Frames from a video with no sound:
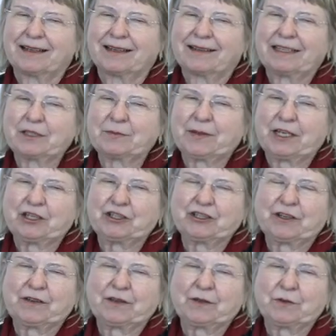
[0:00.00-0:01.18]
This
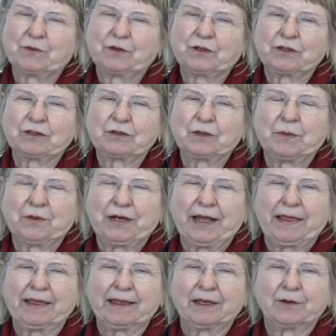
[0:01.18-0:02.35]
patient was
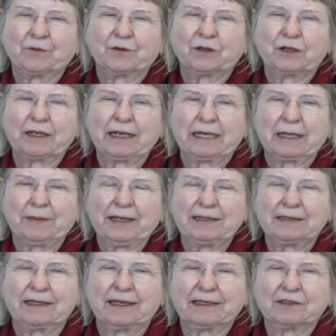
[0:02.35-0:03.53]
operated for an
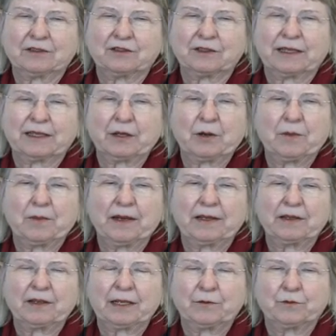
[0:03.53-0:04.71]
anaplastic astrocytoma in
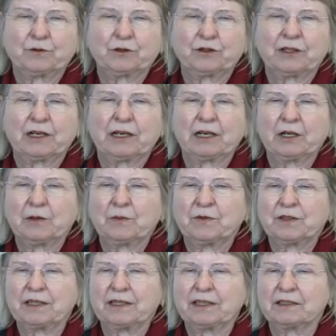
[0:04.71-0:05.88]
the left frontal lobe
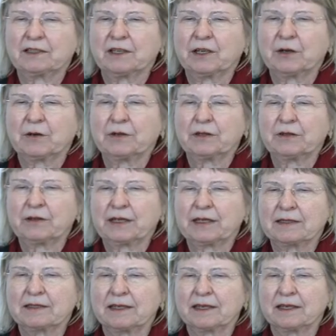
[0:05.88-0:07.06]
3 years ago. You can
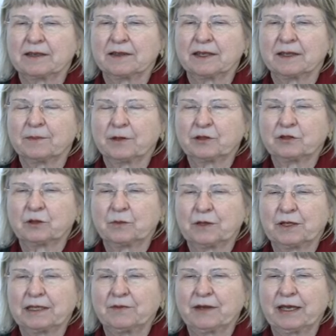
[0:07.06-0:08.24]
see here the
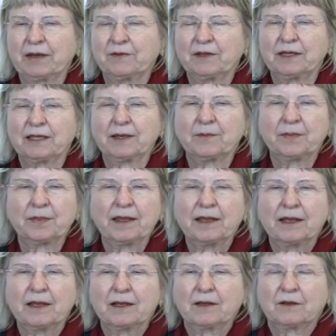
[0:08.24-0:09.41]
post-operative cavity
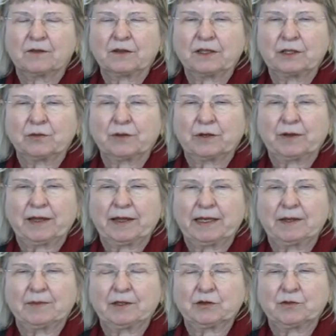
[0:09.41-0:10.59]
on the T1 weighted
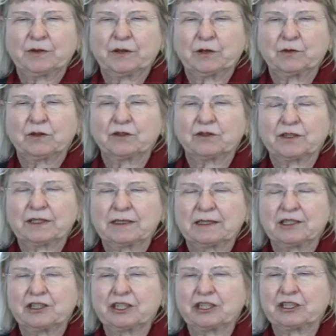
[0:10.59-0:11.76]
image without contrast
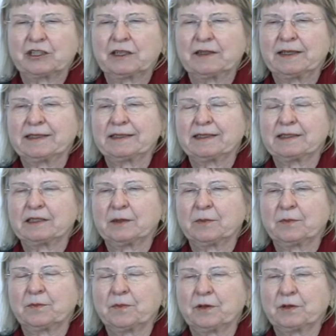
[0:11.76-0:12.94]
injection, and this is the
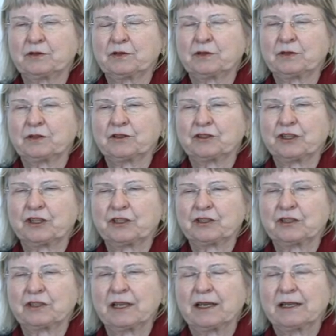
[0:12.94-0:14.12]

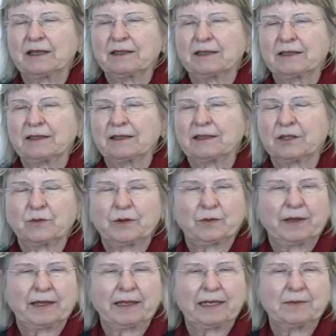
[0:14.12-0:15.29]
post-contrast T1
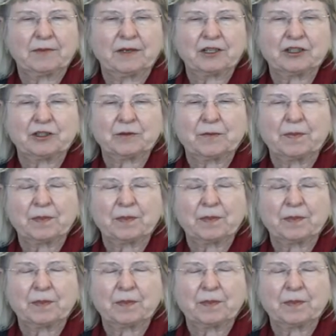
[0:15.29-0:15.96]
weighted image.